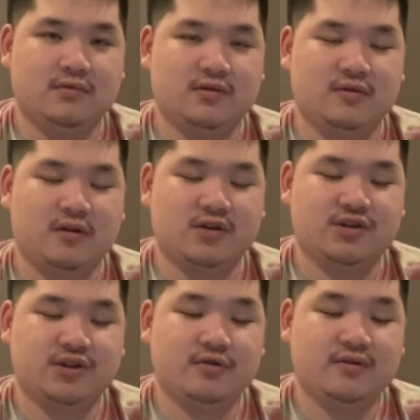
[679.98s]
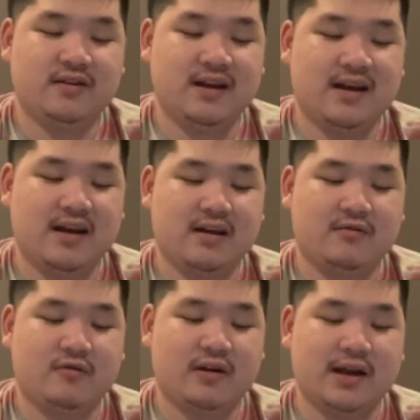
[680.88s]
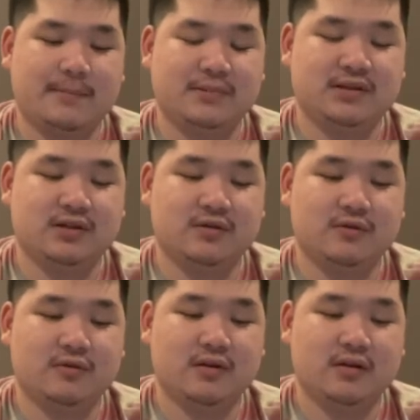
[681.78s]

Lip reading: to our show today, to our episode.